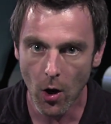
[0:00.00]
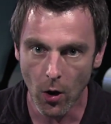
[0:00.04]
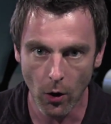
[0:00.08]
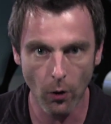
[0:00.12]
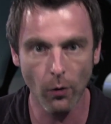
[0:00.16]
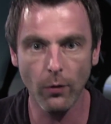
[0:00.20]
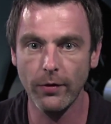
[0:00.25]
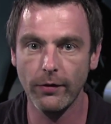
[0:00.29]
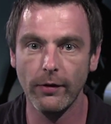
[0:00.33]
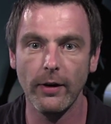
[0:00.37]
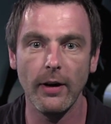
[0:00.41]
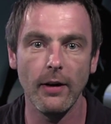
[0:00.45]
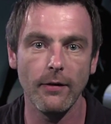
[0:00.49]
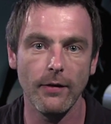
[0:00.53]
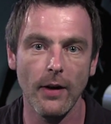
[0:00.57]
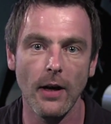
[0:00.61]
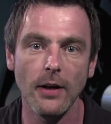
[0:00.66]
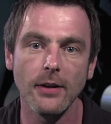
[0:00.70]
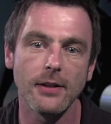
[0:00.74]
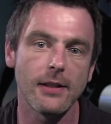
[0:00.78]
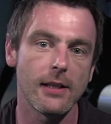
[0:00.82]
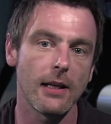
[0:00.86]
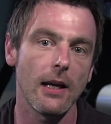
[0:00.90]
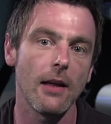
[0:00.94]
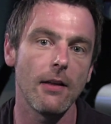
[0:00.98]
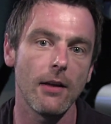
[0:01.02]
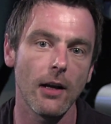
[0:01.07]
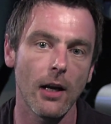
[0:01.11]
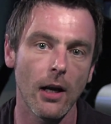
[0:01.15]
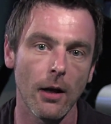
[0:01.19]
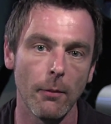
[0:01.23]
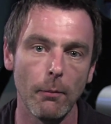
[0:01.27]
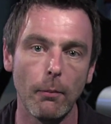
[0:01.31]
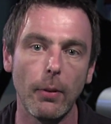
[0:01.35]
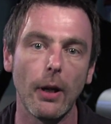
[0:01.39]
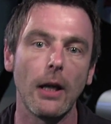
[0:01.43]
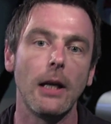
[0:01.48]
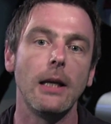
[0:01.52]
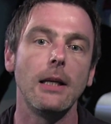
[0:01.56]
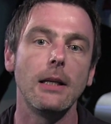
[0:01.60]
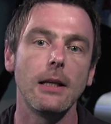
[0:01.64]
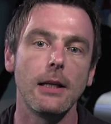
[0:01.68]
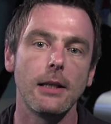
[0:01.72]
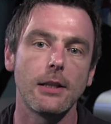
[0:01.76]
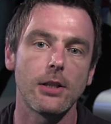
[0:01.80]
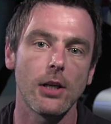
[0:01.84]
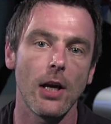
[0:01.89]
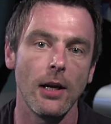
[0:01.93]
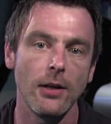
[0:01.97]
All three of those together
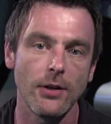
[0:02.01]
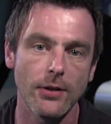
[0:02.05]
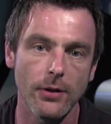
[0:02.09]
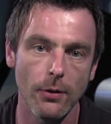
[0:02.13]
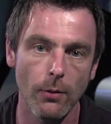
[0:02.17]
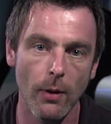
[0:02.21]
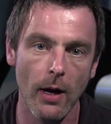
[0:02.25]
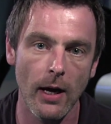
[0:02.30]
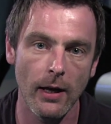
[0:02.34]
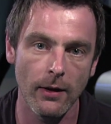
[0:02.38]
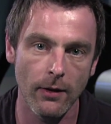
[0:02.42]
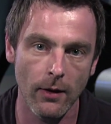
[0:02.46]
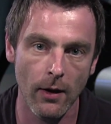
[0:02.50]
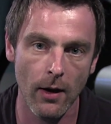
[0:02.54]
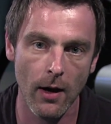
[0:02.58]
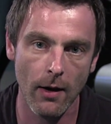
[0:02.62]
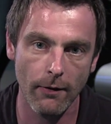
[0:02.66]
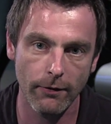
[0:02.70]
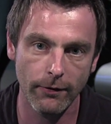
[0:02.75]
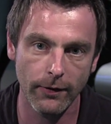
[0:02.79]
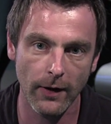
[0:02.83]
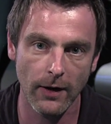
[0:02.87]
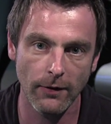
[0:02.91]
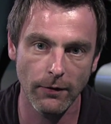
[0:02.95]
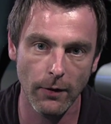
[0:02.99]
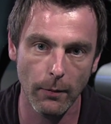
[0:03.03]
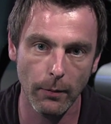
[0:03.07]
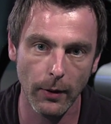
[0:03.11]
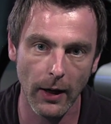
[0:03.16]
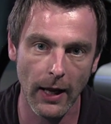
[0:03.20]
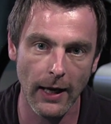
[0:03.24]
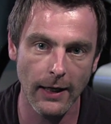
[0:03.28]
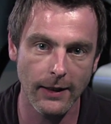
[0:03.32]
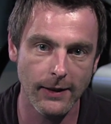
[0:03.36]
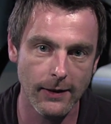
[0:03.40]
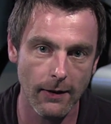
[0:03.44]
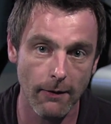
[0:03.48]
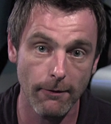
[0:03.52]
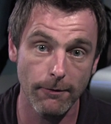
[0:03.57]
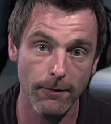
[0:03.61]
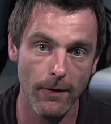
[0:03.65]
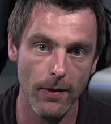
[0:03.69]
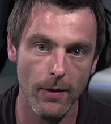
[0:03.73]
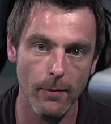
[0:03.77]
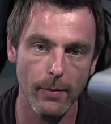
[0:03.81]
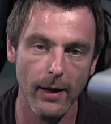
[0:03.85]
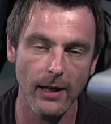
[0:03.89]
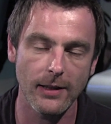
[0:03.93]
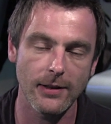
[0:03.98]
completely change the way that FIFA plays
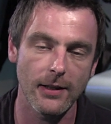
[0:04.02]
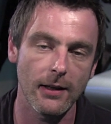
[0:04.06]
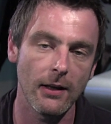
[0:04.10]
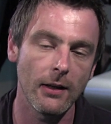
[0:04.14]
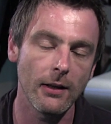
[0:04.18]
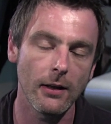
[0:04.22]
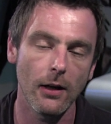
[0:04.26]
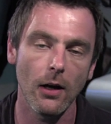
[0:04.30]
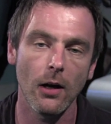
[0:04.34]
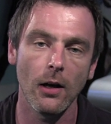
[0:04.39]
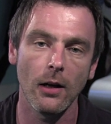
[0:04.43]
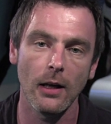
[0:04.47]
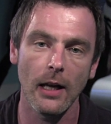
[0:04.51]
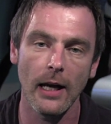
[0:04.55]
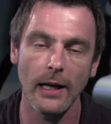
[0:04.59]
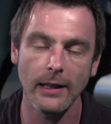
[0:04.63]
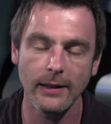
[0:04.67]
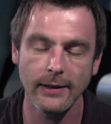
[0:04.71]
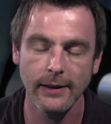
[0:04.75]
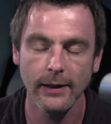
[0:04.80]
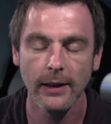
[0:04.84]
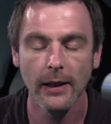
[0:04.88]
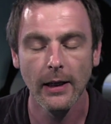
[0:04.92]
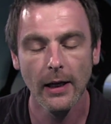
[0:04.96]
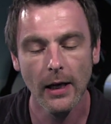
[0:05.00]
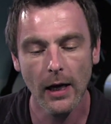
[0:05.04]
for the better, our lad.